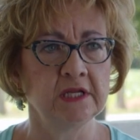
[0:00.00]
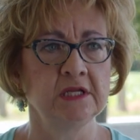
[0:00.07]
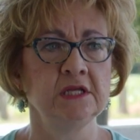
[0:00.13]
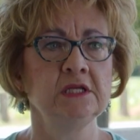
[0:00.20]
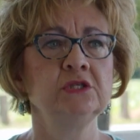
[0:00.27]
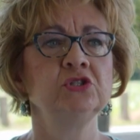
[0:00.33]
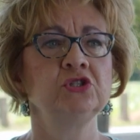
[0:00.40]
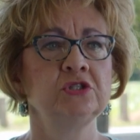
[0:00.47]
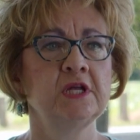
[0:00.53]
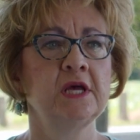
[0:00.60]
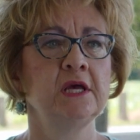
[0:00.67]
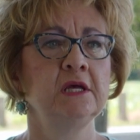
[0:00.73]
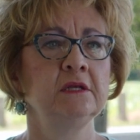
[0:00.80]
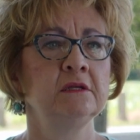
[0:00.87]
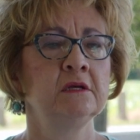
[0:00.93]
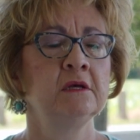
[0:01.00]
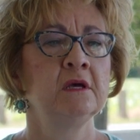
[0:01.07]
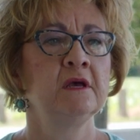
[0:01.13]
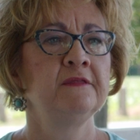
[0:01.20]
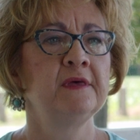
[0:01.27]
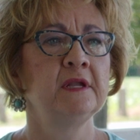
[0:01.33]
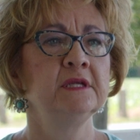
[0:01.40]
in each state
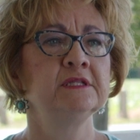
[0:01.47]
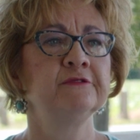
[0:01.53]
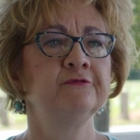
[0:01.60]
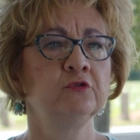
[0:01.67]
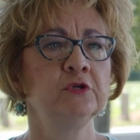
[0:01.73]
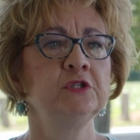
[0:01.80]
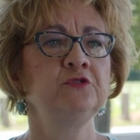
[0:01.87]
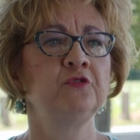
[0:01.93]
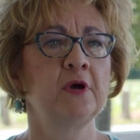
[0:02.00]
that is a voice